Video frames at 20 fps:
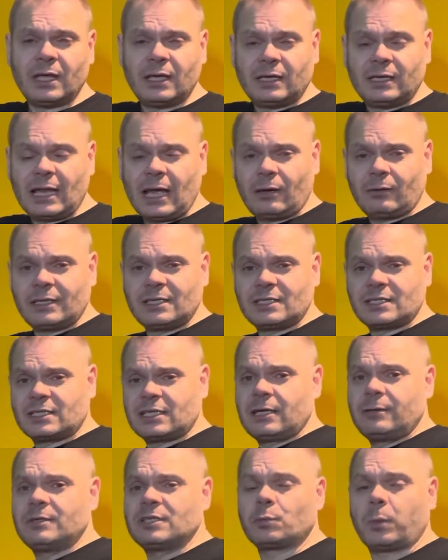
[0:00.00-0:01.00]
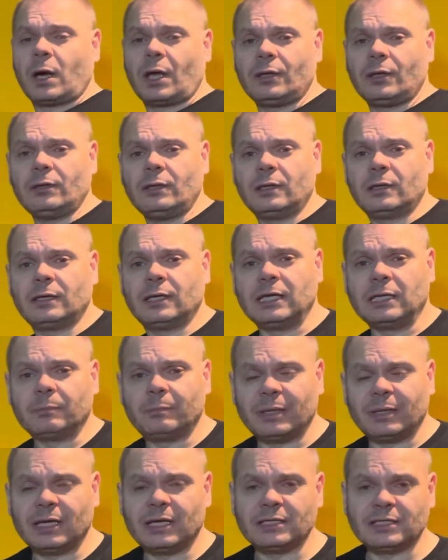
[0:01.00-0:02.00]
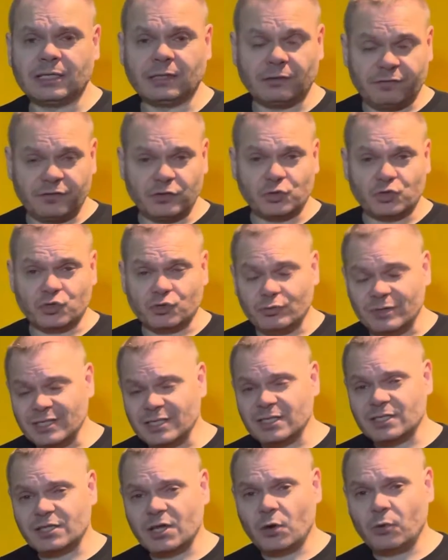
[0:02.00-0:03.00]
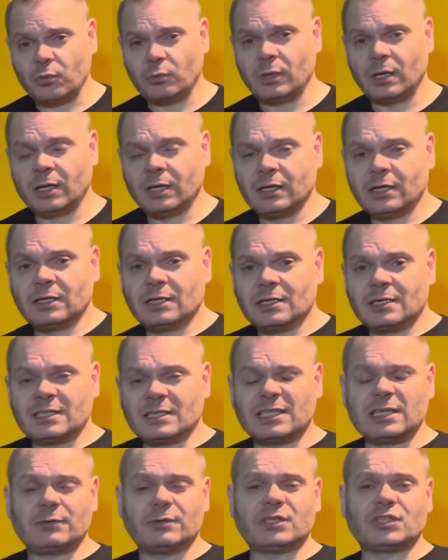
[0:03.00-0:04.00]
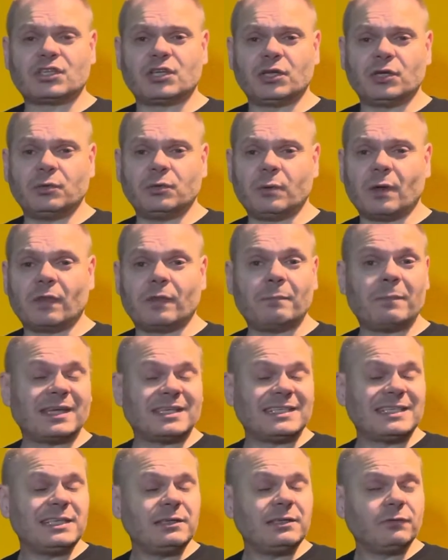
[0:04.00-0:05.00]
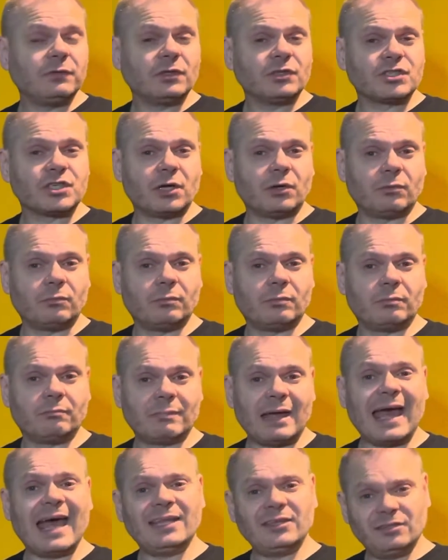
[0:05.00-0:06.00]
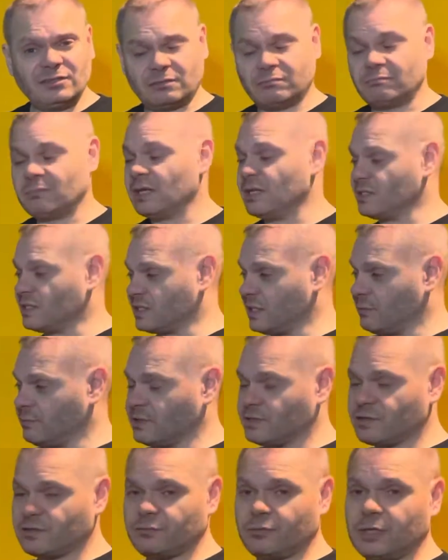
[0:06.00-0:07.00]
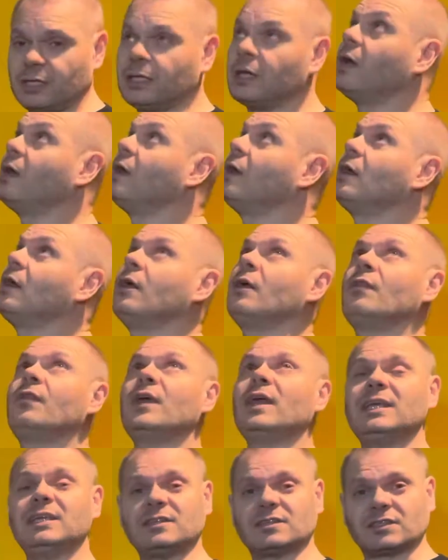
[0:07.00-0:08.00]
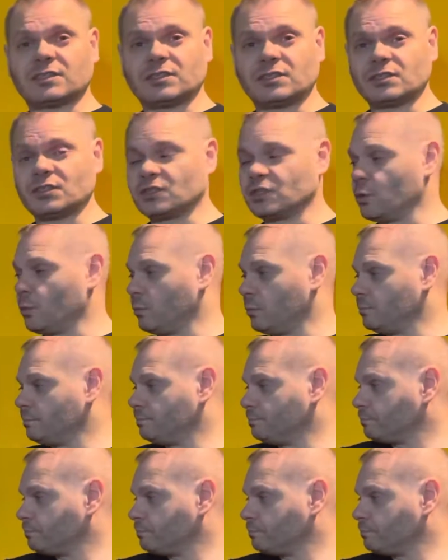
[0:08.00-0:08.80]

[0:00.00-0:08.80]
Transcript: Now, in Series 1, he appeared in the Futuristic Zone, Series 2, the Medieval Zone, and in Series 3, the Eastern Zone.